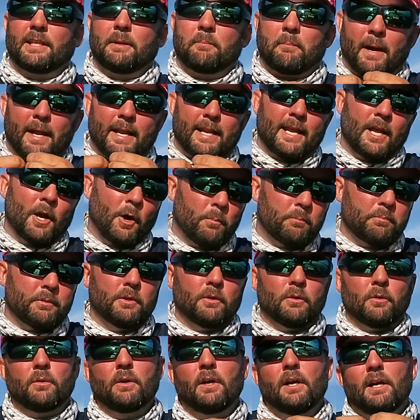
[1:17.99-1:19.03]
that might help
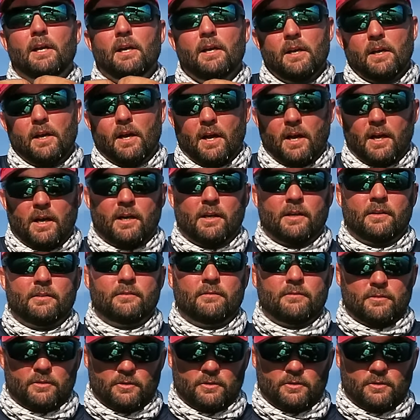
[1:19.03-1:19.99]
you uh,